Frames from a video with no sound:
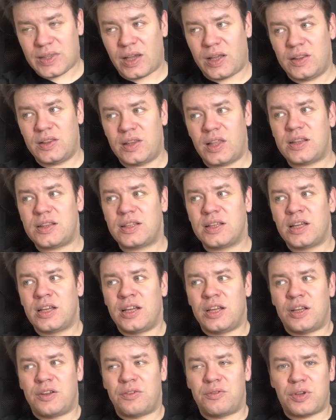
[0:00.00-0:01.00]
that
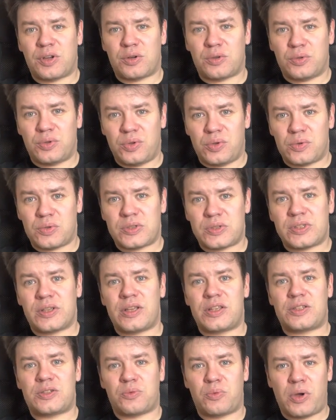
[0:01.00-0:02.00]
we could use.
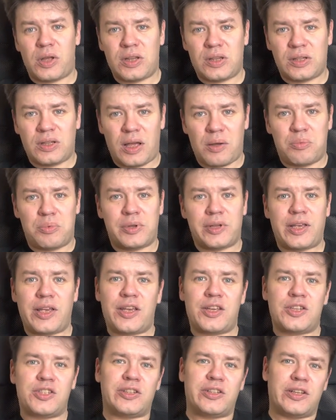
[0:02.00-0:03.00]
It's one
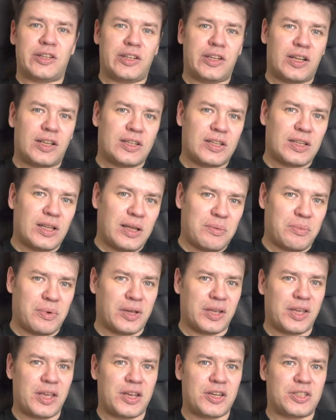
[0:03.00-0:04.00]
application. Another
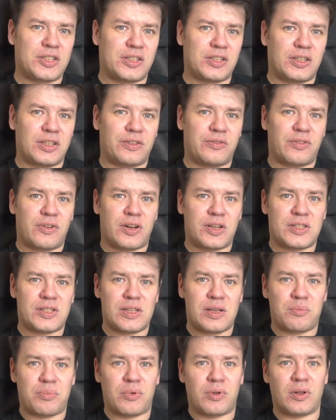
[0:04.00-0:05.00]
application that, for
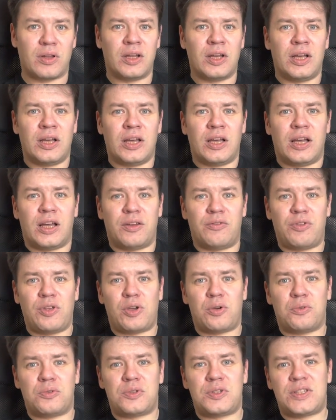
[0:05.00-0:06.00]
example, we
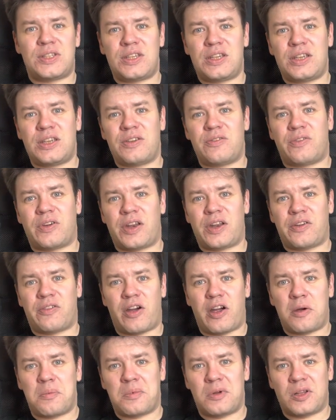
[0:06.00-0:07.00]
could see
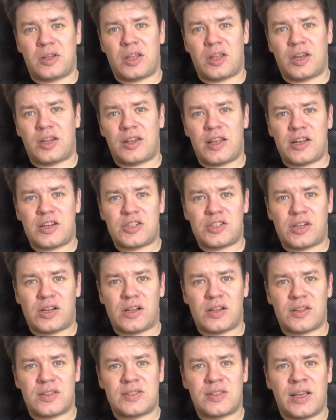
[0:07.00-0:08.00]
verifiable
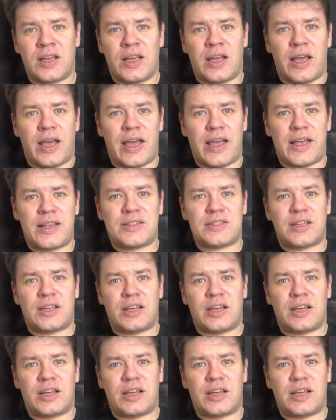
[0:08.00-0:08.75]
credentials as